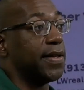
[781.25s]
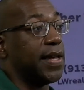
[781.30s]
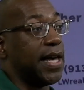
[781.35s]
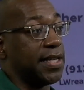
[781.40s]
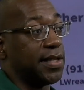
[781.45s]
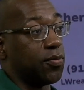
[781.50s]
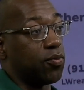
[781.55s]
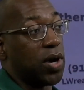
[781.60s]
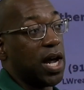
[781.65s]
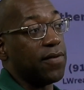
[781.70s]

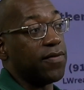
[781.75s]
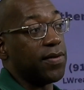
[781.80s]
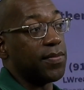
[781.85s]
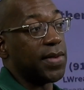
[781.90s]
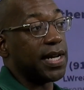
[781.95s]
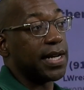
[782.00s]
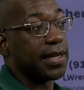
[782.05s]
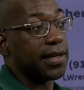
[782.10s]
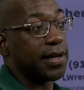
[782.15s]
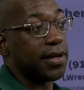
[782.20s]
as a private
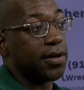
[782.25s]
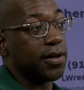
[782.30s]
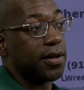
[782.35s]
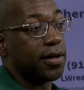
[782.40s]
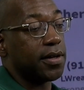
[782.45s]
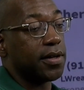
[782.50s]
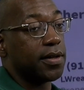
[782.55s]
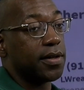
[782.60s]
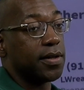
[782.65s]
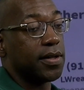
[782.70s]
money lender,
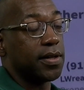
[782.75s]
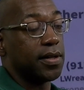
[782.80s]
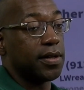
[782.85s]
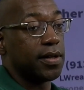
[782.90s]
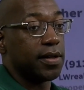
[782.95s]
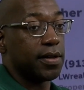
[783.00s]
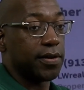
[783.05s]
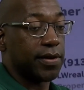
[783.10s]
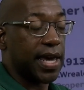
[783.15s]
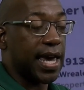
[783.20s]

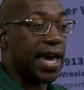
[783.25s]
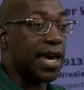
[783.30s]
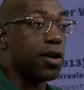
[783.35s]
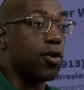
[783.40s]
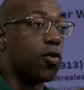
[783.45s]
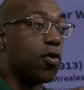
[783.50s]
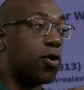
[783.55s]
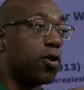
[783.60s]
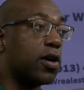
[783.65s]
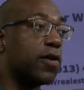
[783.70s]
okay,
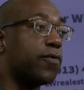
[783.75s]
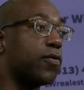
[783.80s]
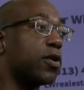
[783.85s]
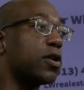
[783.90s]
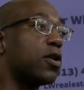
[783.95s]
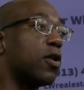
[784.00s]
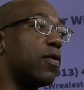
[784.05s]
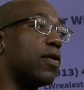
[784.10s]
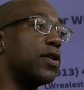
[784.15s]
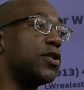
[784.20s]
or if we're
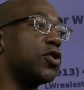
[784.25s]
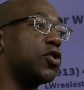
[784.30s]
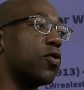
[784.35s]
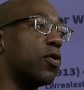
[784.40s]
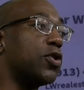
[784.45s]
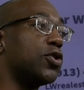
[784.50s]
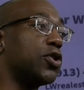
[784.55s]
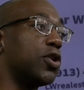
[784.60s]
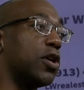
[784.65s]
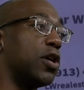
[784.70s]
going
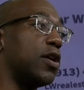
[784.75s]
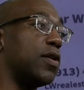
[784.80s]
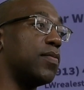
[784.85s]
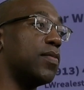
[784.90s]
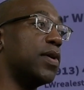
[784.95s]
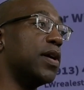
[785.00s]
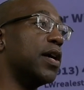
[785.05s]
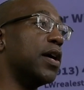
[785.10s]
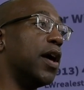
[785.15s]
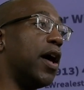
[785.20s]
short-term
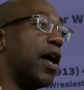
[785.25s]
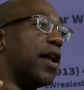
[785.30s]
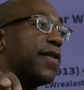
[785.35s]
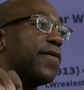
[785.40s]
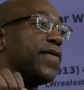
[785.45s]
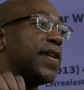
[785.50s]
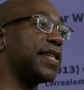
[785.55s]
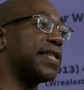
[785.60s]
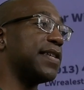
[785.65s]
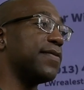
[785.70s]
on a
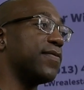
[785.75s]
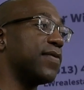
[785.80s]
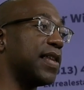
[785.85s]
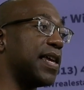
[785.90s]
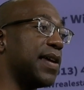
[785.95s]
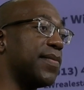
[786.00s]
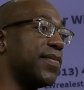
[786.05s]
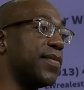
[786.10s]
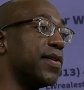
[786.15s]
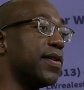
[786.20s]
fix and
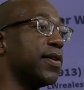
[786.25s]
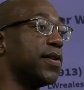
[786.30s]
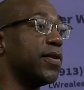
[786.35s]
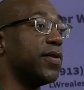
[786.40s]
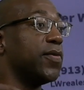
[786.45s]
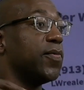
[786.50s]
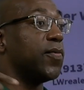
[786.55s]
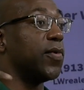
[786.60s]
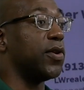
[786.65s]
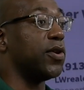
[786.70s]
flip
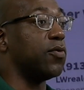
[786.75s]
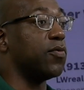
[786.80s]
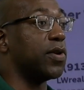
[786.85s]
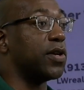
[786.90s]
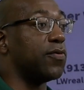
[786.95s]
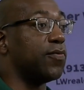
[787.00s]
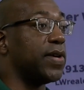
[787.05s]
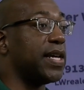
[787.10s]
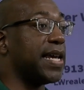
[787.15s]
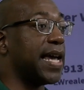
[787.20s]
where you want
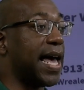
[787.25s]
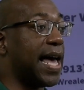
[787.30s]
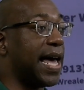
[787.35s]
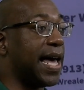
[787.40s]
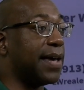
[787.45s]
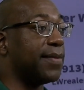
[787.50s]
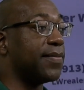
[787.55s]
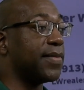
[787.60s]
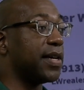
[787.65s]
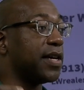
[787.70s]
to
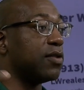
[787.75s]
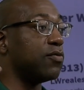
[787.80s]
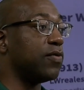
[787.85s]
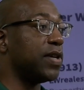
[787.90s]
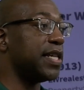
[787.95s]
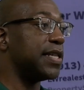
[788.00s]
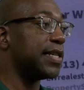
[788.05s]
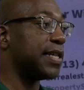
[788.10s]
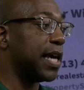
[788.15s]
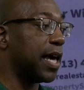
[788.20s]
rehab and
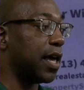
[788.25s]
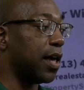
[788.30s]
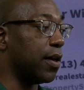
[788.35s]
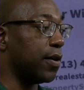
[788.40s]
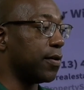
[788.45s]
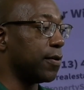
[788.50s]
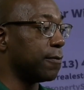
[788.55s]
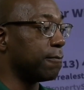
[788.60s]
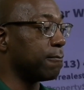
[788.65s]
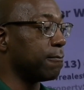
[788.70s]
resell,
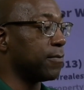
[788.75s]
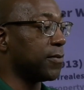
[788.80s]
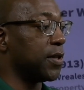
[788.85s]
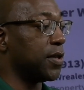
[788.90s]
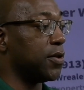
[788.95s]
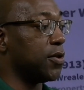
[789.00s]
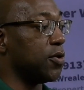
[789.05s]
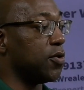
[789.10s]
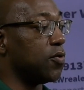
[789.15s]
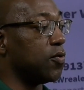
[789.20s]

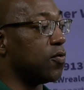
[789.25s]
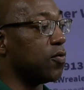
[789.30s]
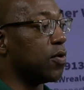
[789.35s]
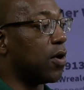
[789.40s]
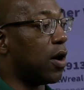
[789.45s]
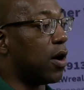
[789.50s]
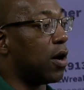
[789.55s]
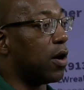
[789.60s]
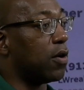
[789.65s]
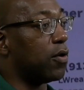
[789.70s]
you
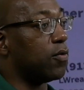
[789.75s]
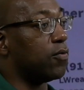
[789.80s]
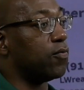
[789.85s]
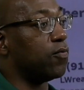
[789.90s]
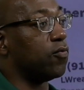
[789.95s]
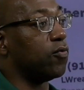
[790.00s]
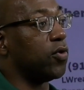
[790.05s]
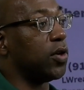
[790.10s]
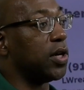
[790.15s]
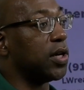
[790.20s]
are
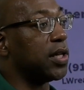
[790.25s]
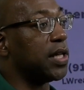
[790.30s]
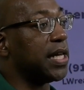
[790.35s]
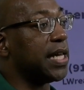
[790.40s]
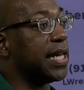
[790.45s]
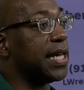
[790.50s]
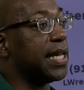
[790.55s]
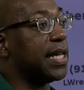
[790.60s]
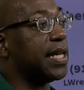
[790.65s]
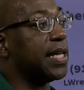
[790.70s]

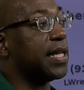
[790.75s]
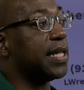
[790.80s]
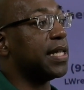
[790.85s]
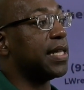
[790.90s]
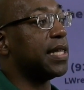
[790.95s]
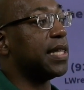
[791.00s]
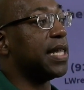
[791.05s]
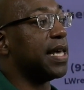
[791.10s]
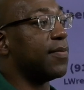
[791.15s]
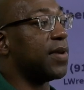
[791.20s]
really
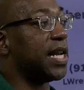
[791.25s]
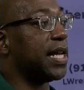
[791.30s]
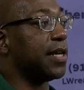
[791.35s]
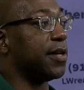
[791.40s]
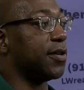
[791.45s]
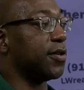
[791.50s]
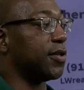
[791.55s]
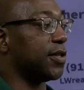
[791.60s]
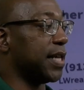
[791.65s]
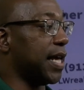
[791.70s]
limiting
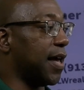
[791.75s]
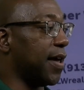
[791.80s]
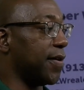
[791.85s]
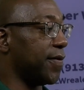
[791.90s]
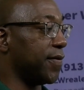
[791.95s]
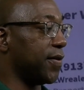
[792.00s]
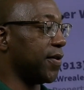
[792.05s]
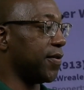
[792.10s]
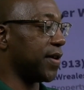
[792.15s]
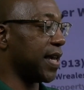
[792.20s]
yourself,
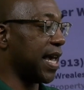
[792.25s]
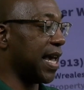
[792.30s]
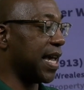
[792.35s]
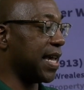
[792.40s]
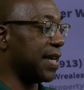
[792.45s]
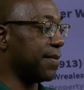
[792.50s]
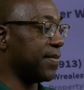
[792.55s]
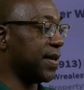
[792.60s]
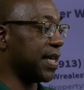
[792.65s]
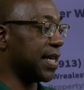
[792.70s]

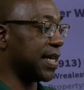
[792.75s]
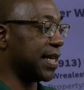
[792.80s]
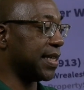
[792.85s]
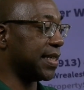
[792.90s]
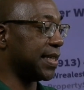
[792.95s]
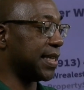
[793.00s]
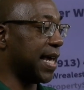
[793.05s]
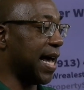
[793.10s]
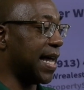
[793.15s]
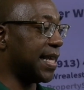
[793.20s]
okay?
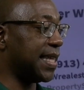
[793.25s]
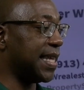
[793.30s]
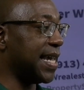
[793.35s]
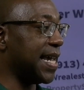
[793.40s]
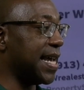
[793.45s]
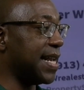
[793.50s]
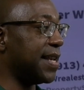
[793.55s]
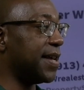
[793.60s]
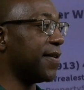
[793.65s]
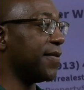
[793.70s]
Because at the
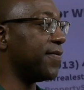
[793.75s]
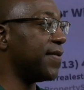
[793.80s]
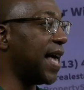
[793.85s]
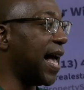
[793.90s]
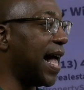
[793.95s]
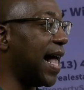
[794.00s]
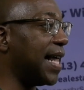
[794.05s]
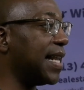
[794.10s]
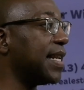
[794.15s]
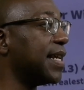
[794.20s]
end of
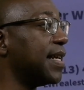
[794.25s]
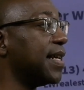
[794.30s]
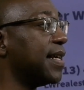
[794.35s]
that